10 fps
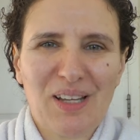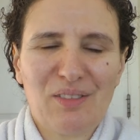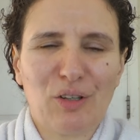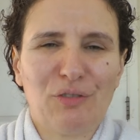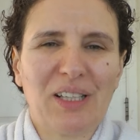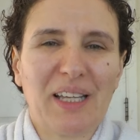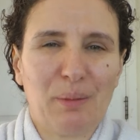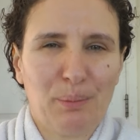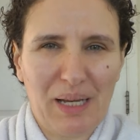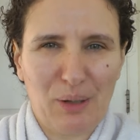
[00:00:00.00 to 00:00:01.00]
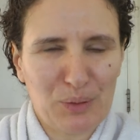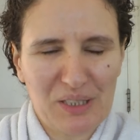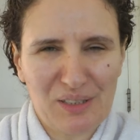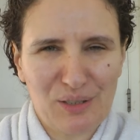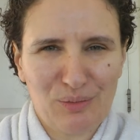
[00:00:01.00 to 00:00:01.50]
So you feel
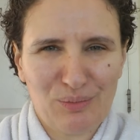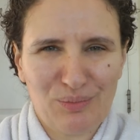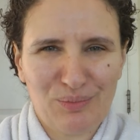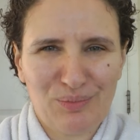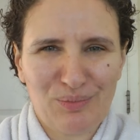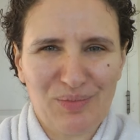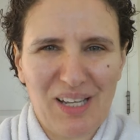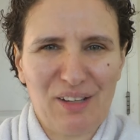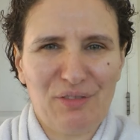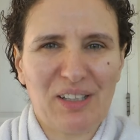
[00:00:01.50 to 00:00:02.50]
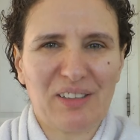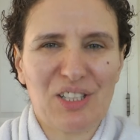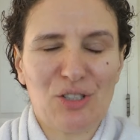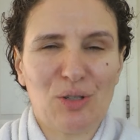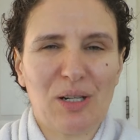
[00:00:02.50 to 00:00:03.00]
empowered and feel
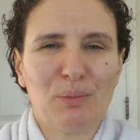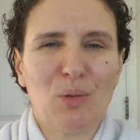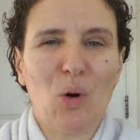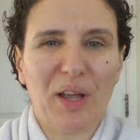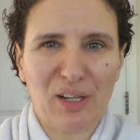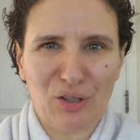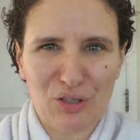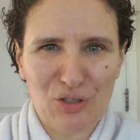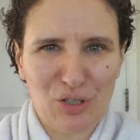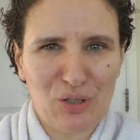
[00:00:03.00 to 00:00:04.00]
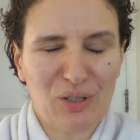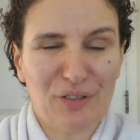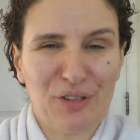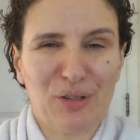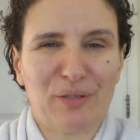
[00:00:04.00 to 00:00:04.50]
that you are more in control
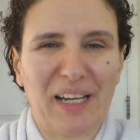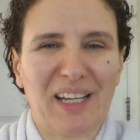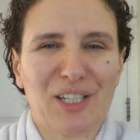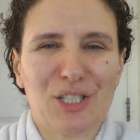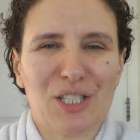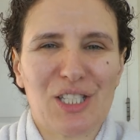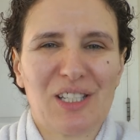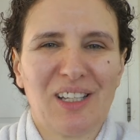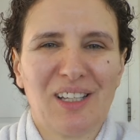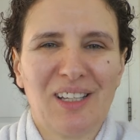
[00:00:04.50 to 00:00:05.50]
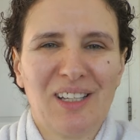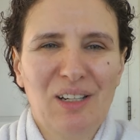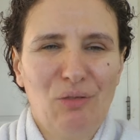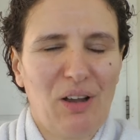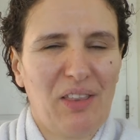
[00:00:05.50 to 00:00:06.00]
of your reactions
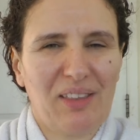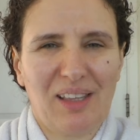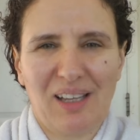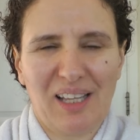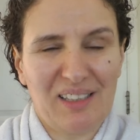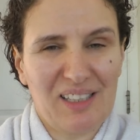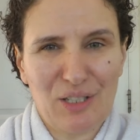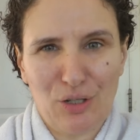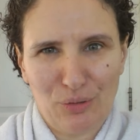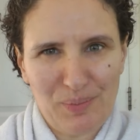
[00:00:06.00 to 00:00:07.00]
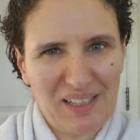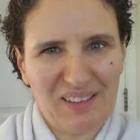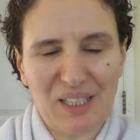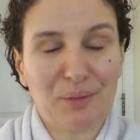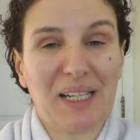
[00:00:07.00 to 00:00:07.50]
rather than letting the
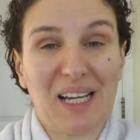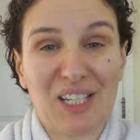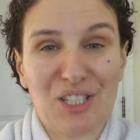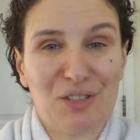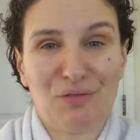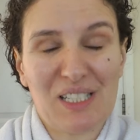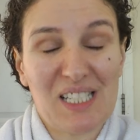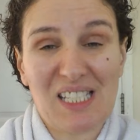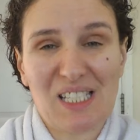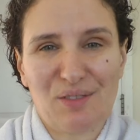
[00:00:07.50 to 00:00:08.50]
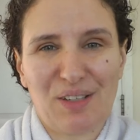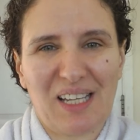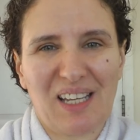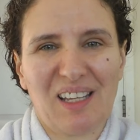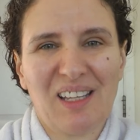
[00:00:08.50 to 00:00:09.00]
automatic reaction, for instance, of
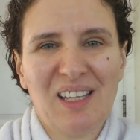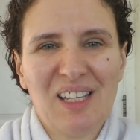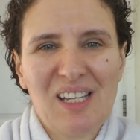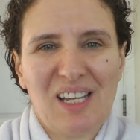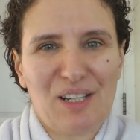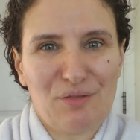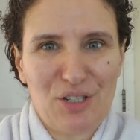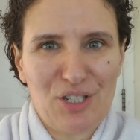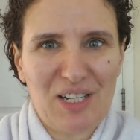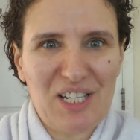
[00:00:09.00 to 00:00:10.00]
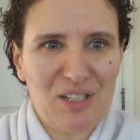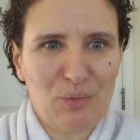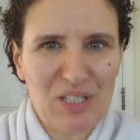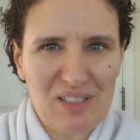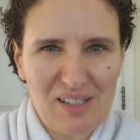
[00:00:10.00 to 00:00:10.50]
anger and frustration,
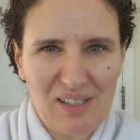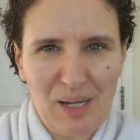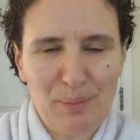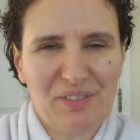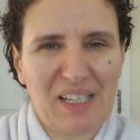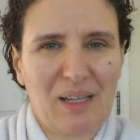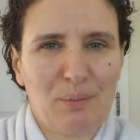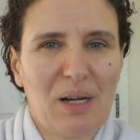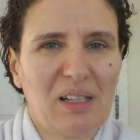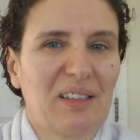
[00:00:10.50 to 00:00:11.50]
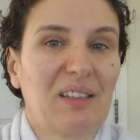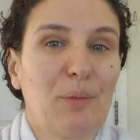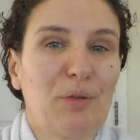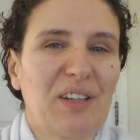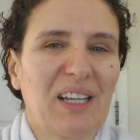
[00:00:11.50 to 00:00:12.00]
which is the type of anger, milder
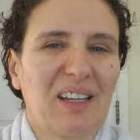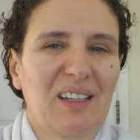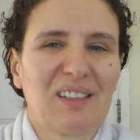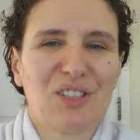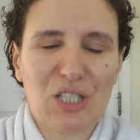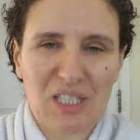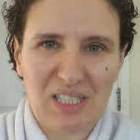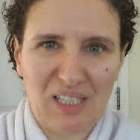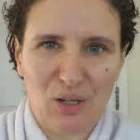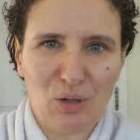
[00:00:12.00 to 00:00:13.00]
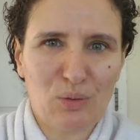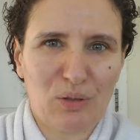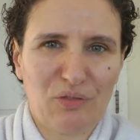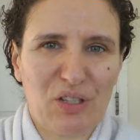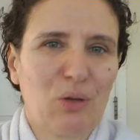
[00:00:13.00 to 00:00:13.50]
type of anger, just get a
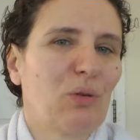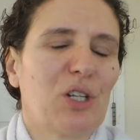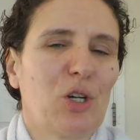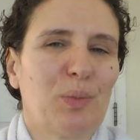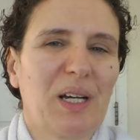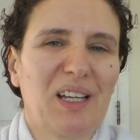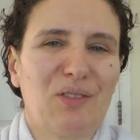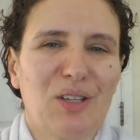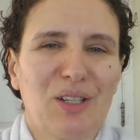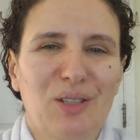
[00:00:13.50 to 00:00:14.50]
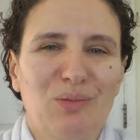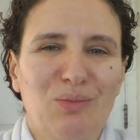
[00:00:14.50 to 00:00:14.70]
hold of you and your behaviour.